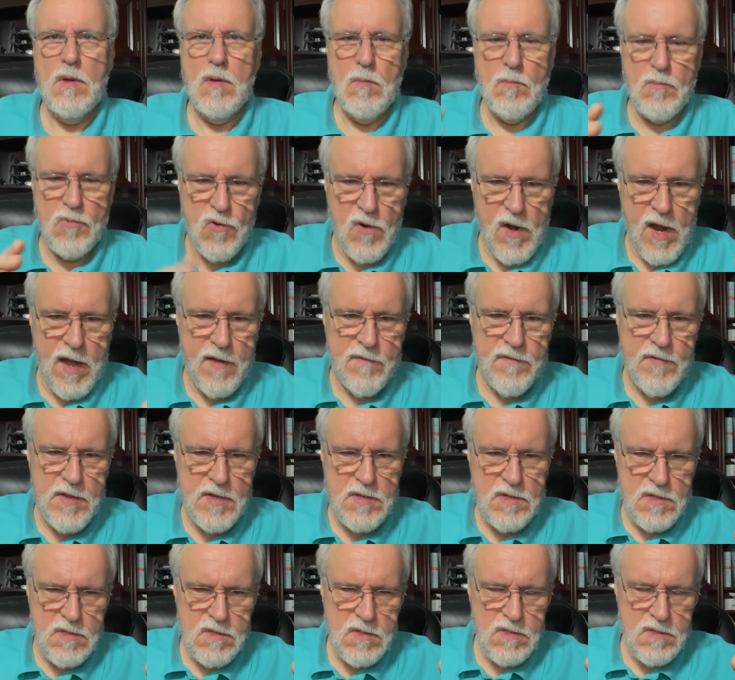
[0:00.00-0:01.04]

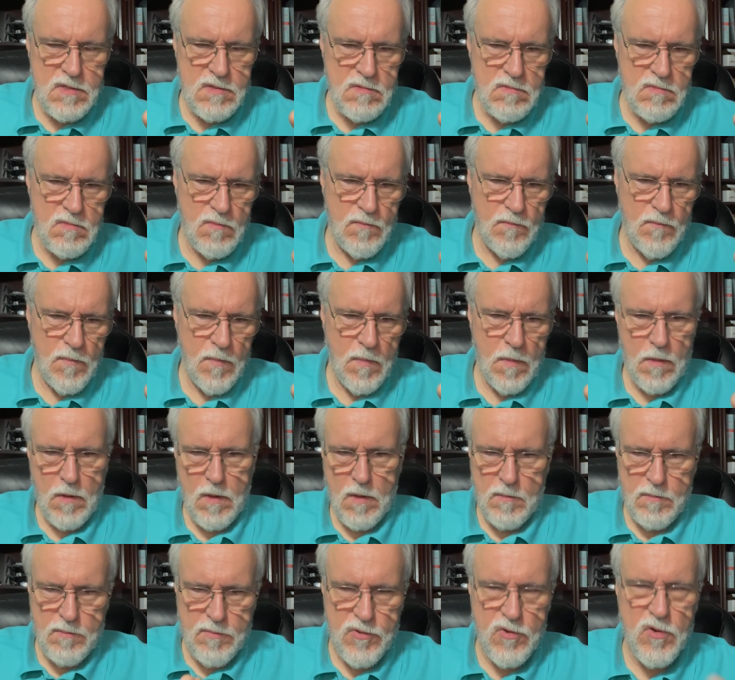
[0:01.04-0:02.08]
Prophets,
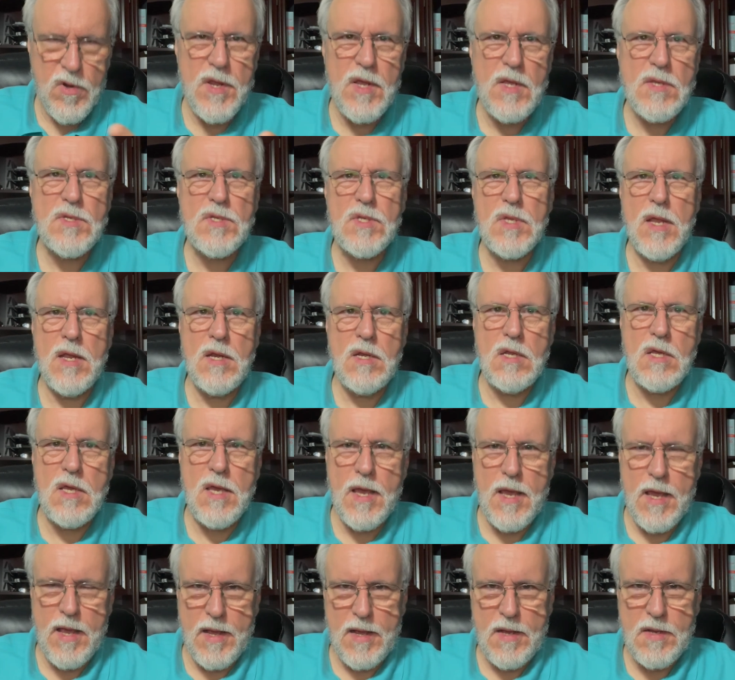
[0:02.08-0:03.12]
priests, and
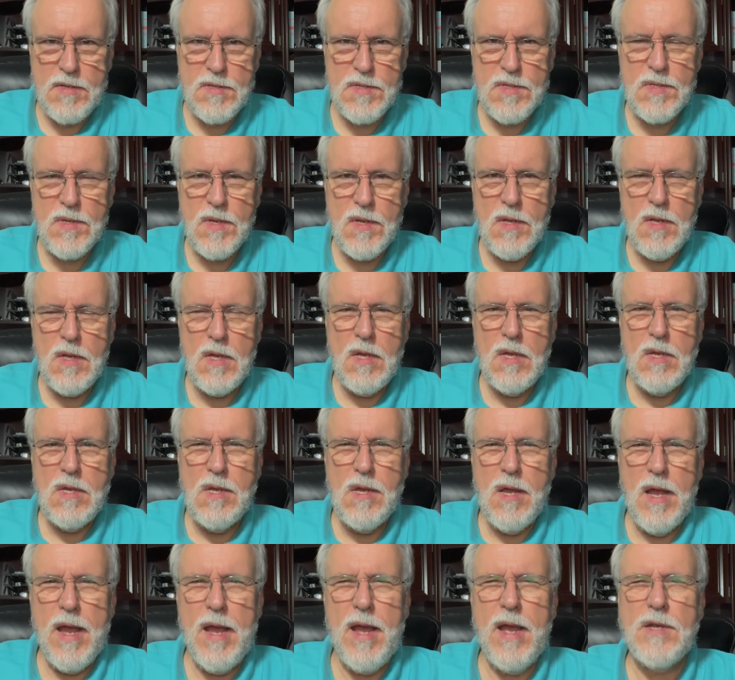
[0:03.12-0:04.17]
kings
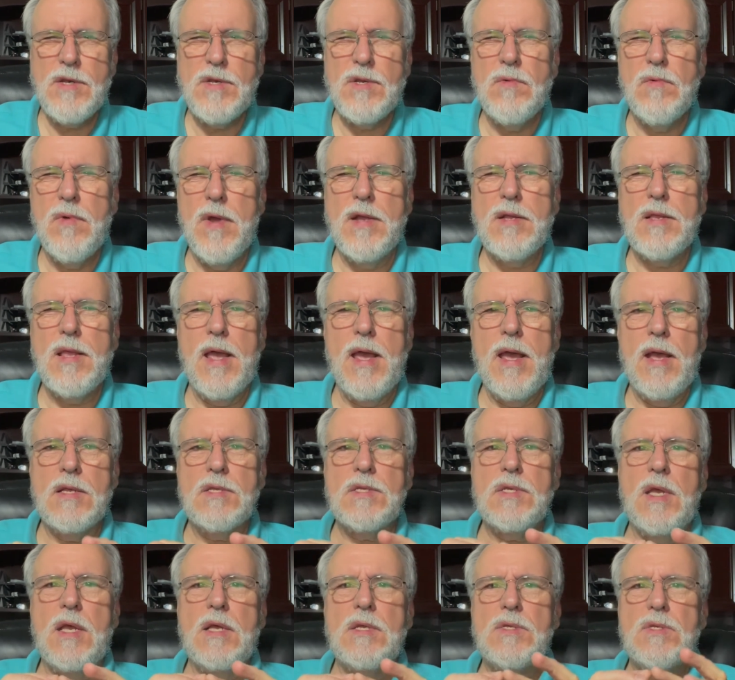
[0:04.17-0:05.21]
had direct
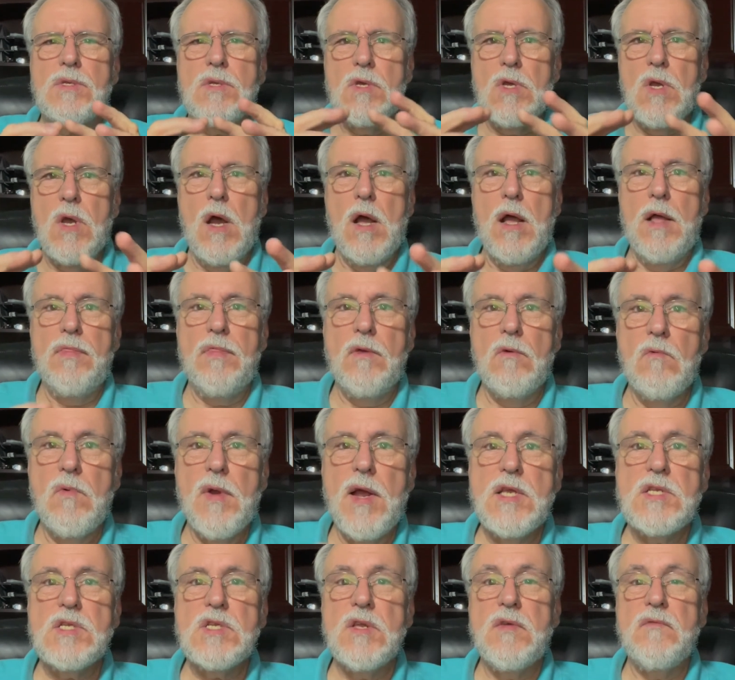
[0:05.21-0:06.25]
access to God. The
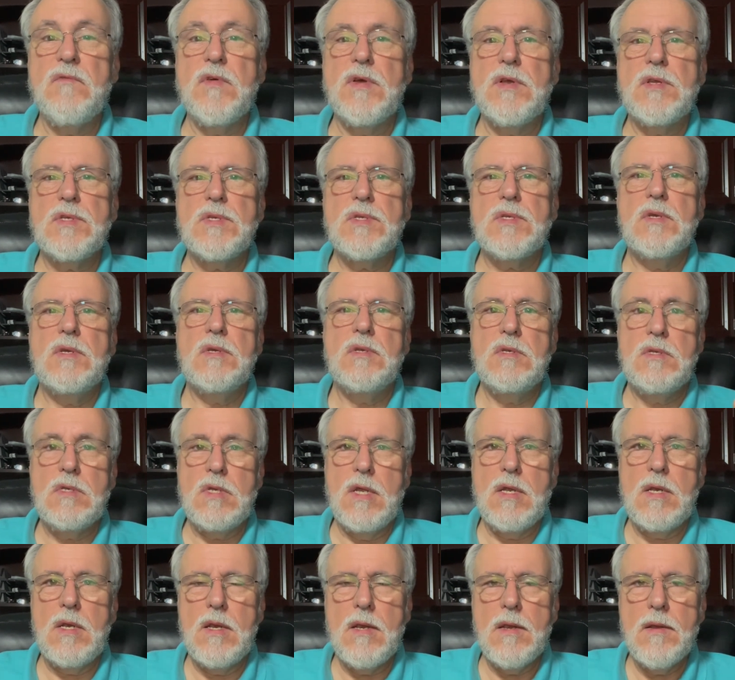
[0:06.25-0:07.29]
rest of us
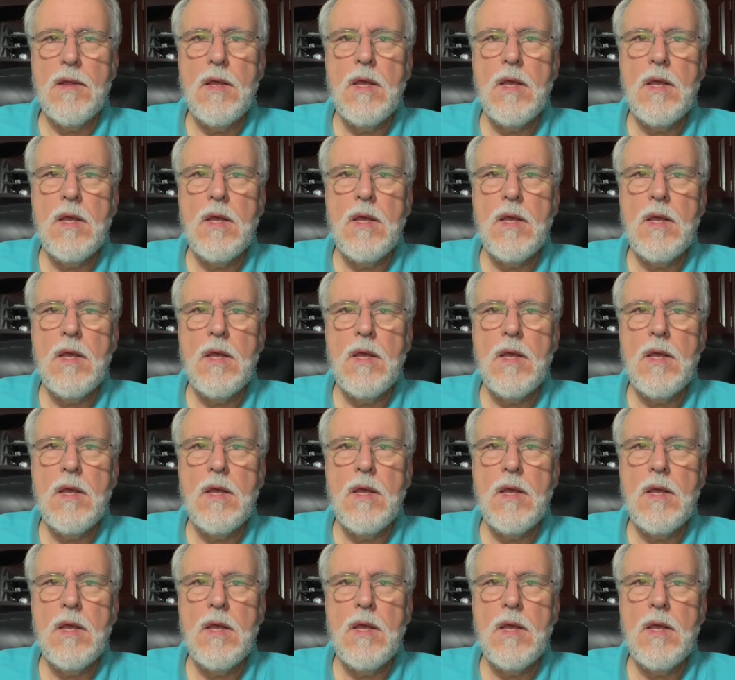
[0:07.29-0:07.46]
didn't.